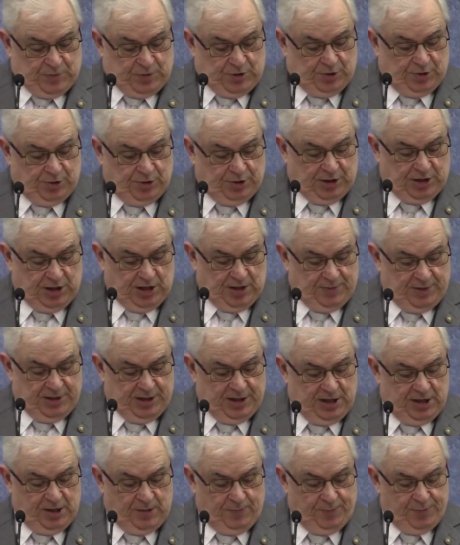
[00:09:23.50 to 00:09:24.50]
to come and
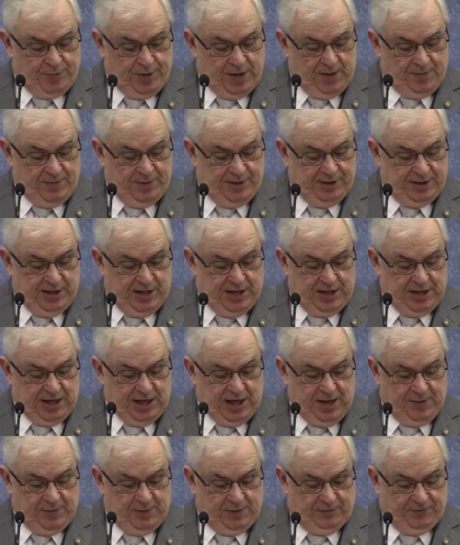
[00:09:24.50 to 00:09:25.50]
help them, and they
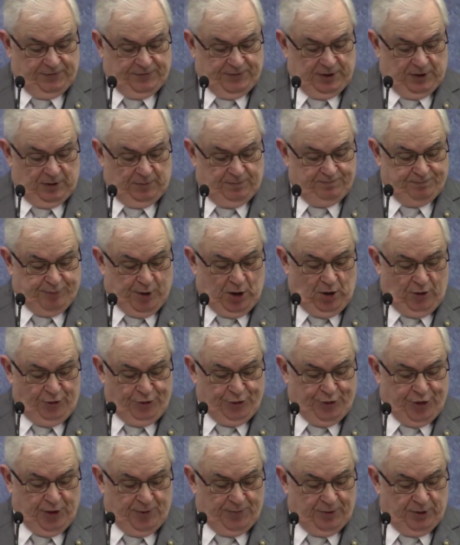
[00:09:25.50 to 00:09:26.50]
came and filled
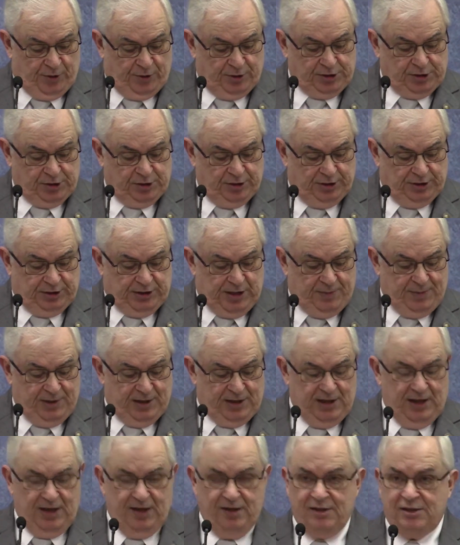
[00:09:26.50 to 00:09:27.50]
both the boats so that they
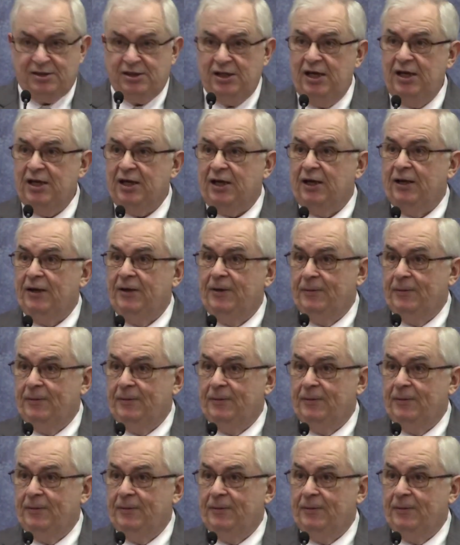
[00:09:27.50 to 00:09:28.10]
began to sink.